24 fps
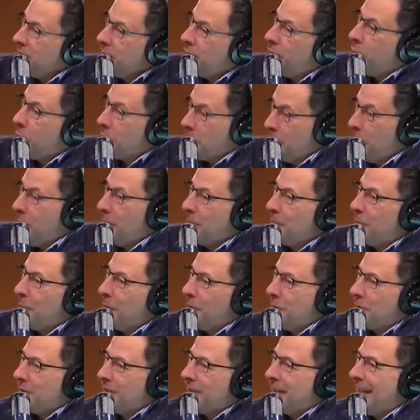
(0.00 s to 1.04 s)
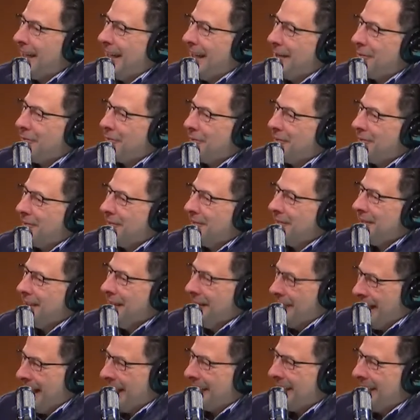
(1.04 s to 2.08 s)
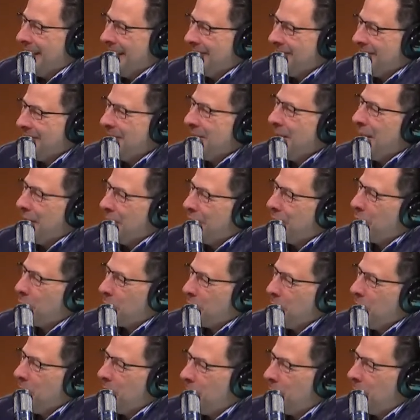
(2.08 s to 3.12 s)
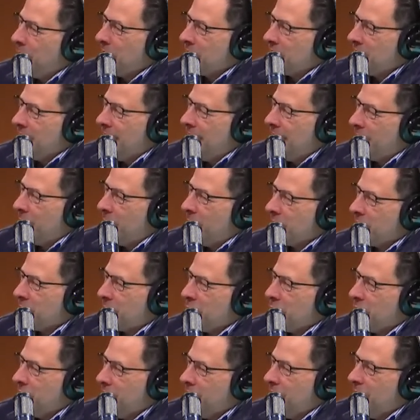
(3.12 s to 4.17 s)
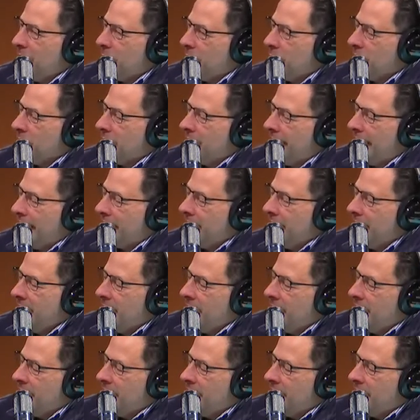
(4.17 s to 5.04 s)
41 points in the half in that game. Yeah, 41 points in the half, and West Virginia equaled that.